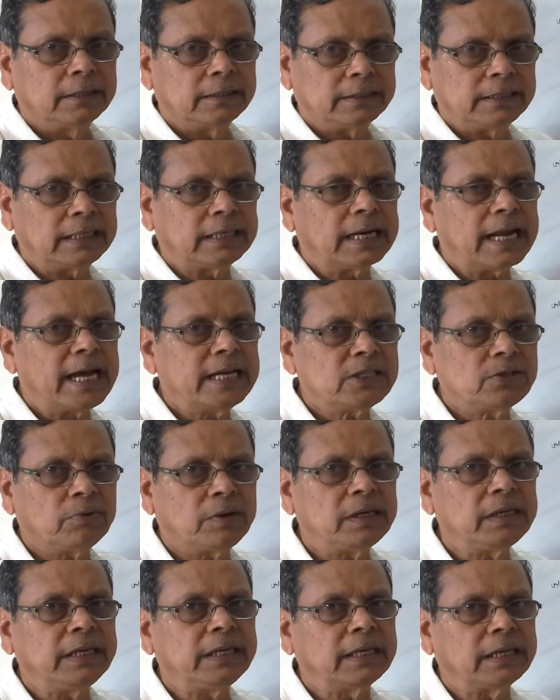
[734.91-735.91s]
the
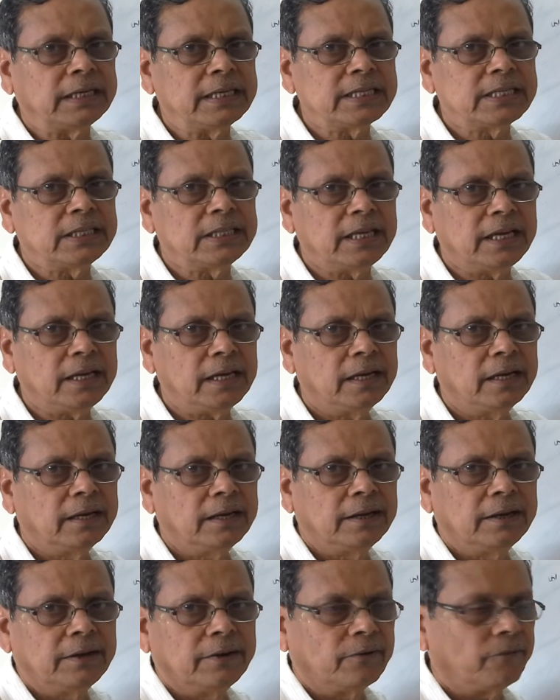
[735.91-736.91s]
gradual decrease in the
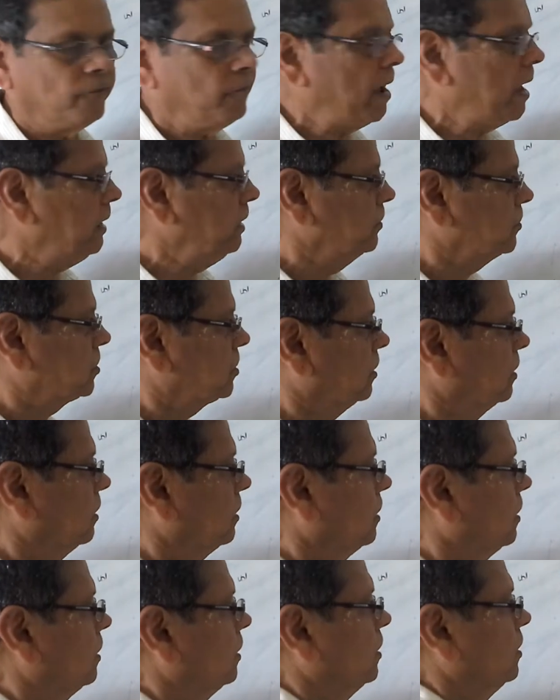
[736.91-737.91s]
values.